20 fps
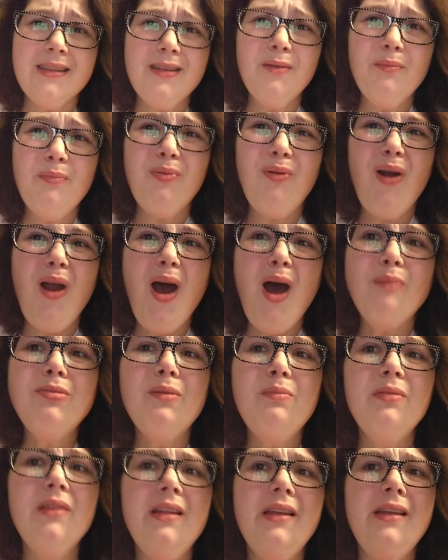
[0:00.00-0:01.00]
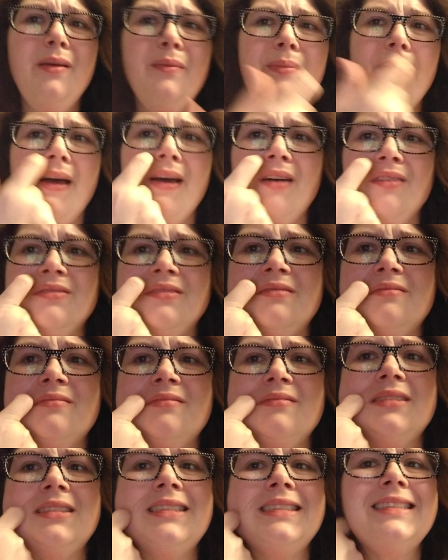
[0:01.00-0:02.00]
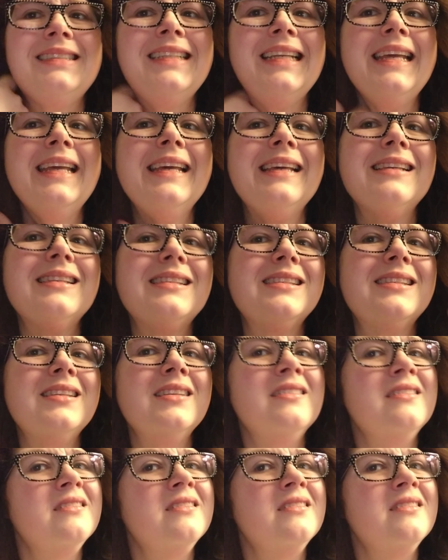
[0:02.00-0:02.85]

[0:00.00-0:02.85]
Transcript: and they're probably about six